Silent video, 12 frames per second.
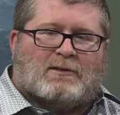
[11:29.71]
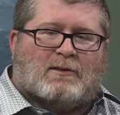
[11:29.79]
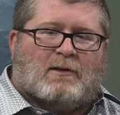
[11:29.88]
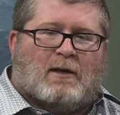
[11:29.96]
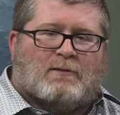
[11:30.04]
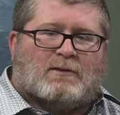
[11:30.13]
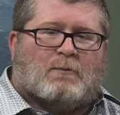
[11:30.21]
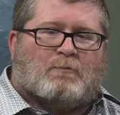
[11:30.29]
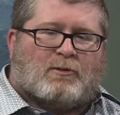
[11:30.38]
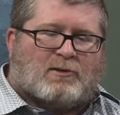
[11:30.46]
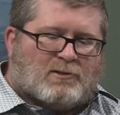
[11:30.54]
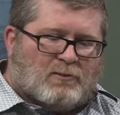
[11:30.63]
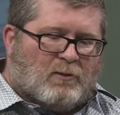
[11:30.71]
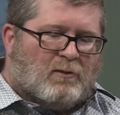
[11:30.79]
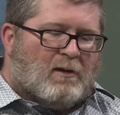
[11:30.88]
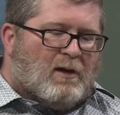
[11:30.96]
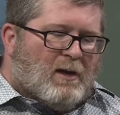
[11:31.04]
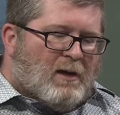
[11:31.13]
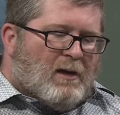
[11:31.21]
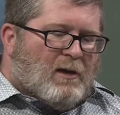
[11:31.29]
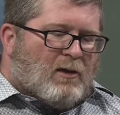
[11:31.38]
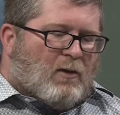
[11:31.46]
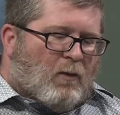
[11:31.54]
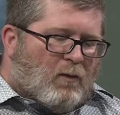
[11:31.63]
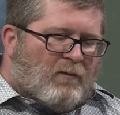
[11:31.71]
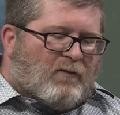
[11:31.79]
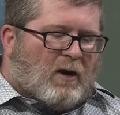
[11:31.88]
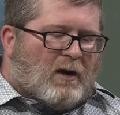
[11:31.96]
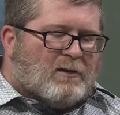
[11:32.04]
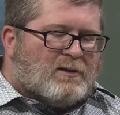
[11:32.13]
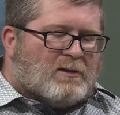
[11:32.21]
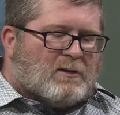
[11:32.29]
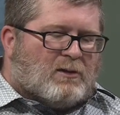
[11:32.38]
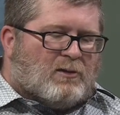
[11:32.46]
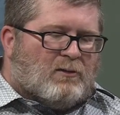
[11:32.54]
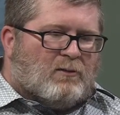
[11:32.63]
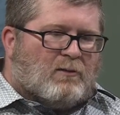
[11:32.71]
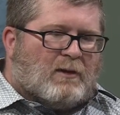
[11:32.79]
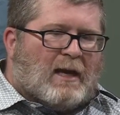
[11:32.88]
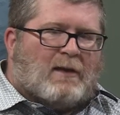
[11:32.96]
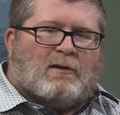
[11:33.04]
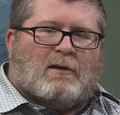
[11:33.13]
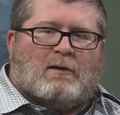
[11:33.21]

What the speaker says: So that was a personal goal of ours to get.